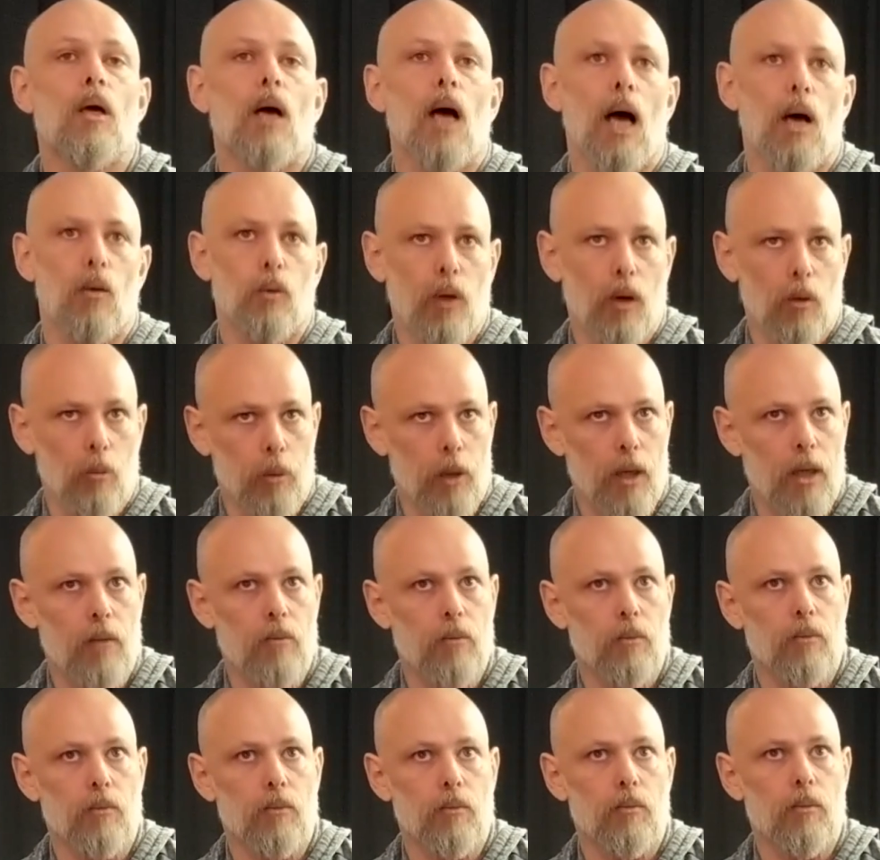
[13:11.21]
I will
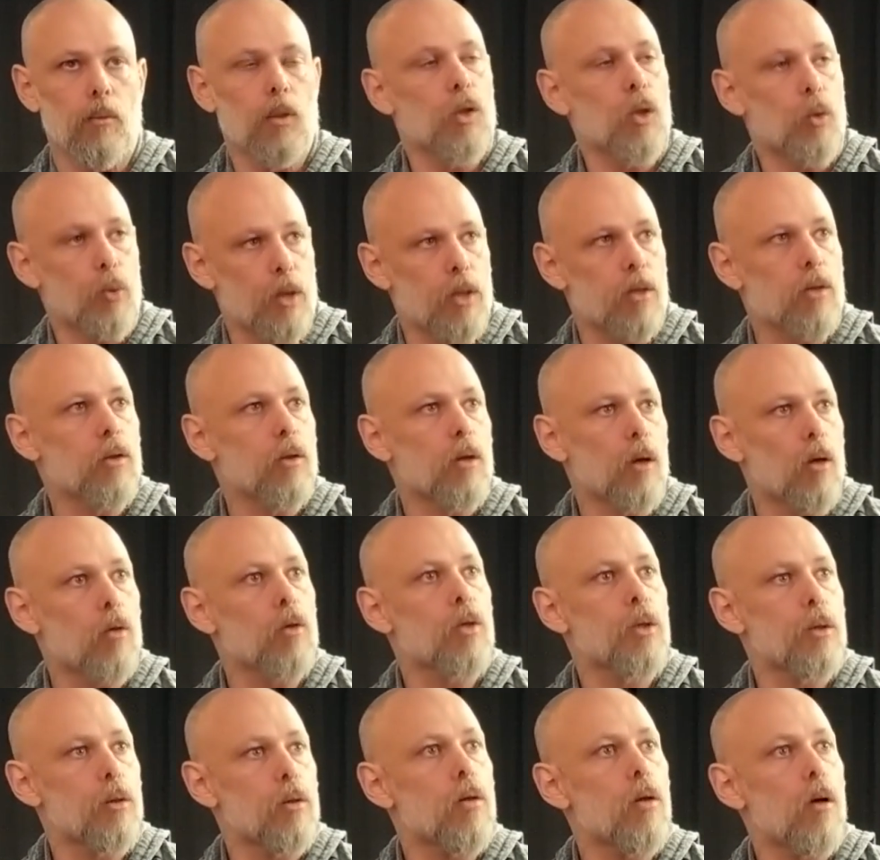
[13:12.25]
blame Christian
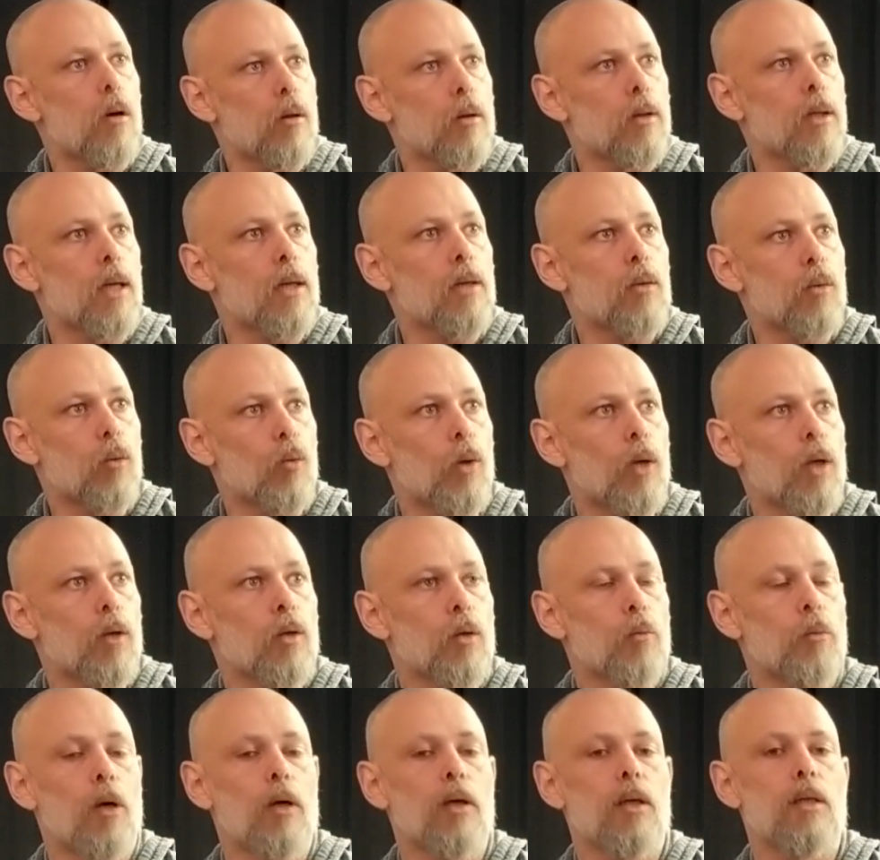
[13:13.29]
culture on that, where the
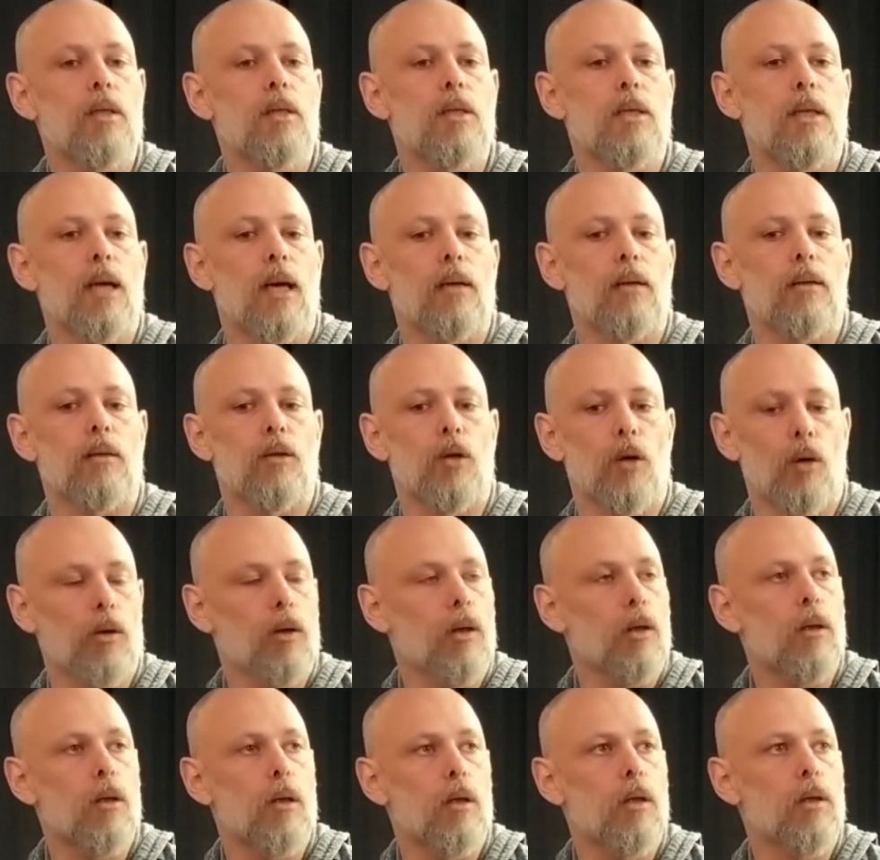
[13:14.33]
body is that dirty
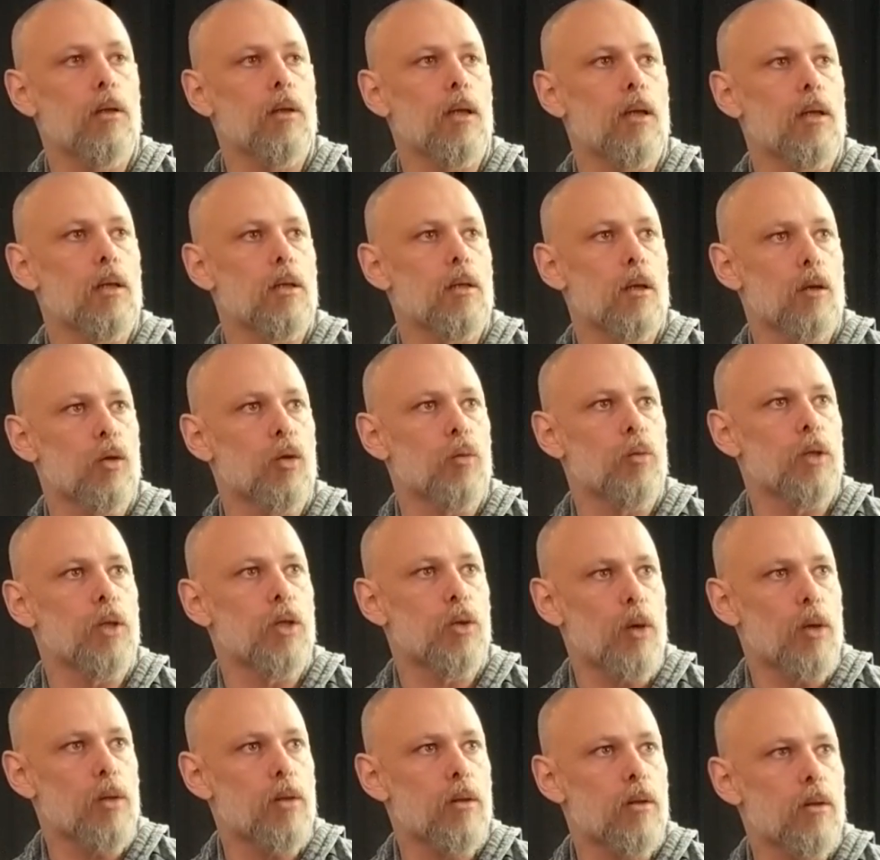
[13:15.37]
thing that is not to be
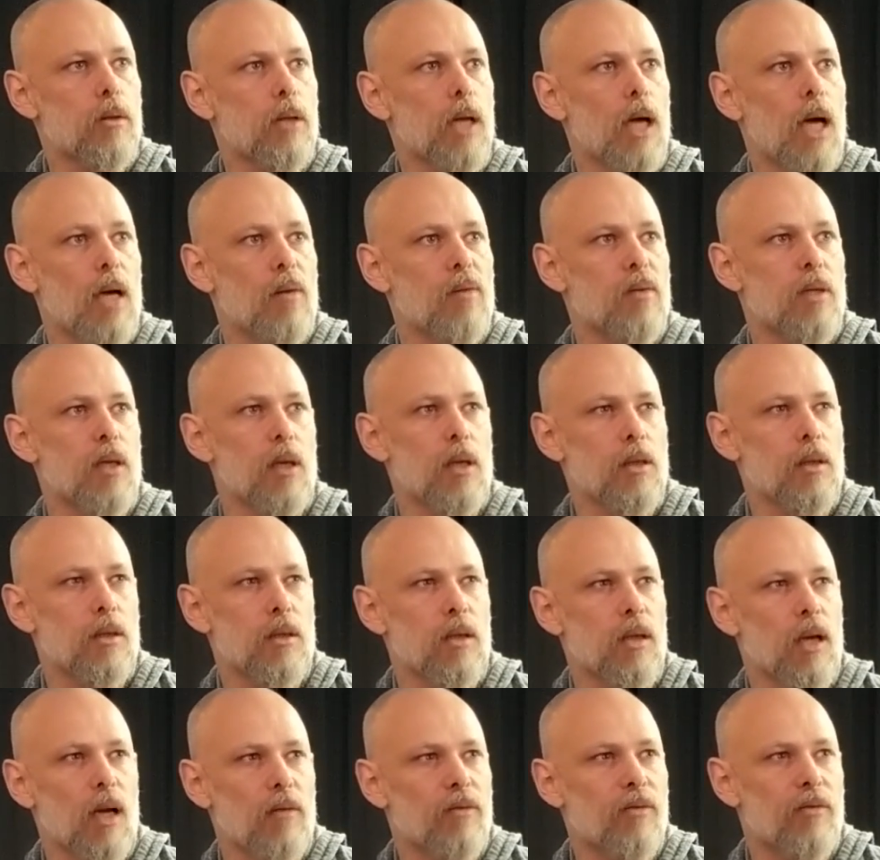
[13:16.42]
trusted, that have sex
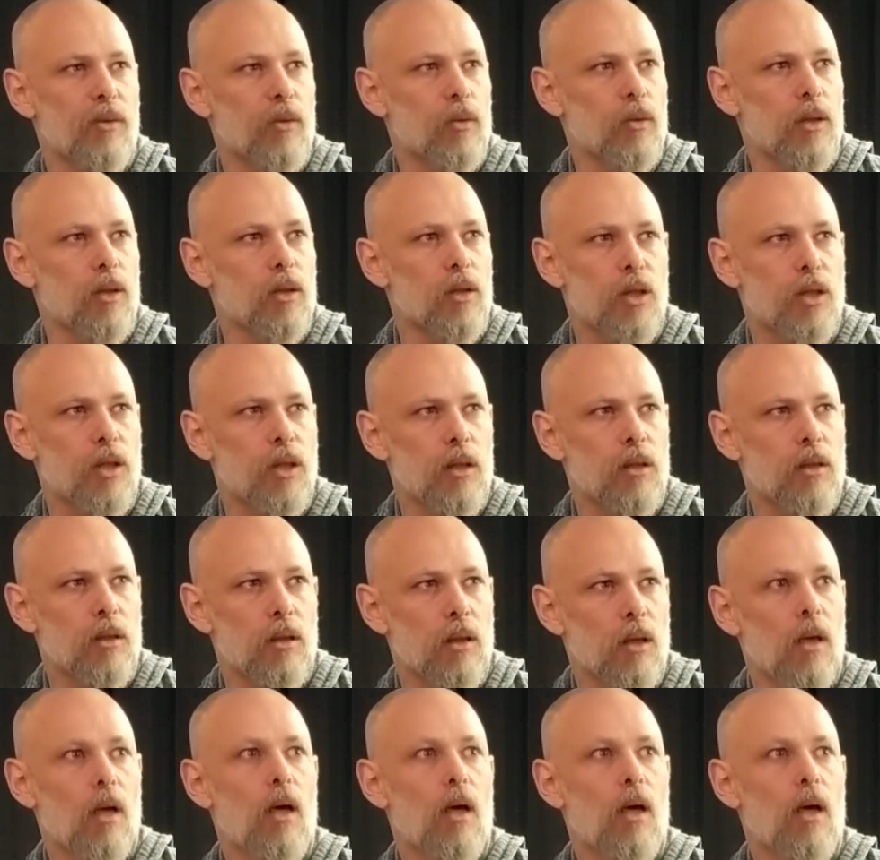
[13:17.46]
and have food and shit,